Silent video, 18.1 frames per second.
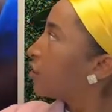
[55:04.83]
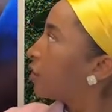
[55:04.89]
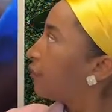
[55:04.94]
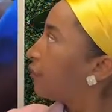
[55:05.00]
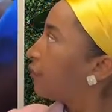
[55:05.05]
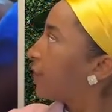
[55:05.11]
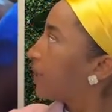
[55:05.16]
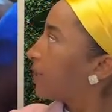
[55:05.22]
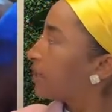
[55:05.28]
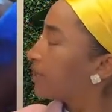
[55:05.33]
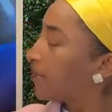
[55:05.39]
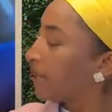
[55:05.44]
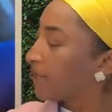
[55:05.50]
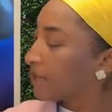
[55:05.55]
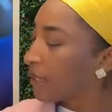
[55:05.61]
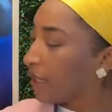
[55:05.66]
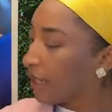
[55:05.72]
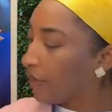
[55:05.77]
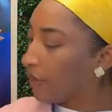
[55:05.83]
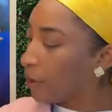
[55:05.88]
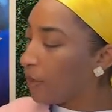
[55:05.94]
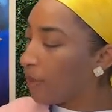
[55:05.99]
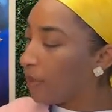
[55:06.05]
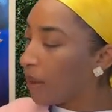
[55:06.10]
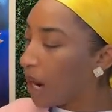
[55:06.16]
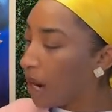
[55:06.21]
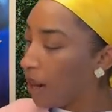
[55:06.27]
surface that's going to give
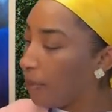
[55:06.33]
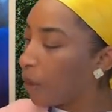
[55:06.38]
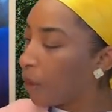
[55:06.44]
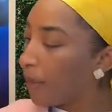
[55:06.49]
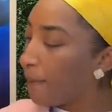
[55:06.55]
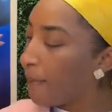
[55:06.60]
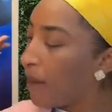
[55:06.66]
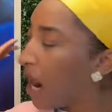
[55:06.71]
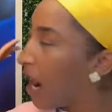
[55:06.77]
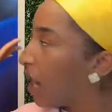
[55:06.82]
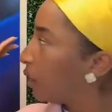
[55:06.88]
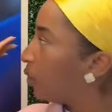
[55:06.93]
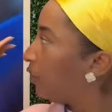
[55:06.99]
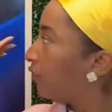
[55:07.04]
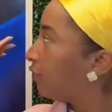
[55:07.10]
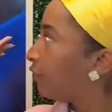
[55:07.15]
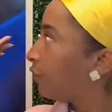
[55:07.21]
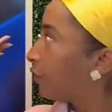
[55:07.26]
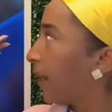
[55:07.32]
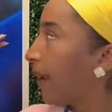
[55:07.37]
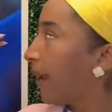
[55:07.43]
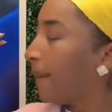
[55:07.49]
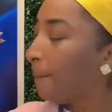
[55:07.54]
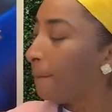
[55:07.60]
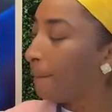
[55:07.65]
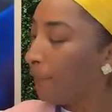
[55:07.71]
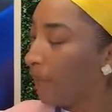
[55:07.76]
you more model
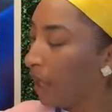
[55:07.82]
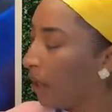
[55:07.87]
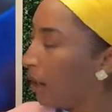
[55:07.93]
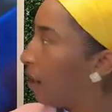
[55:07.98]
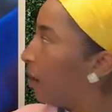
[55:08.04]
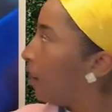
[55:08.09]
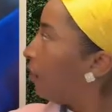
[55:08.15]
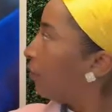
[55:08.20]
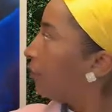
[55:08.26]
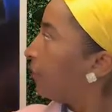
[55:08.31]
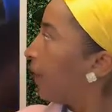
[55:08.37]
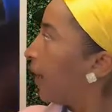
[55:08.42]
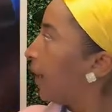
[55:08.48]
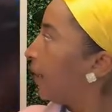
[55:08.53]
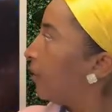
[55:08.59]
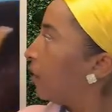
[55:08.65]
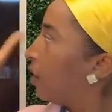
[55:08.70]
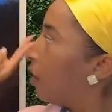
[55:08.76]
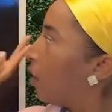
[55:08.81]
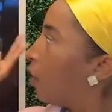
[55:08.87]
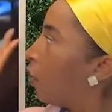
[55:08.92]
frame, right?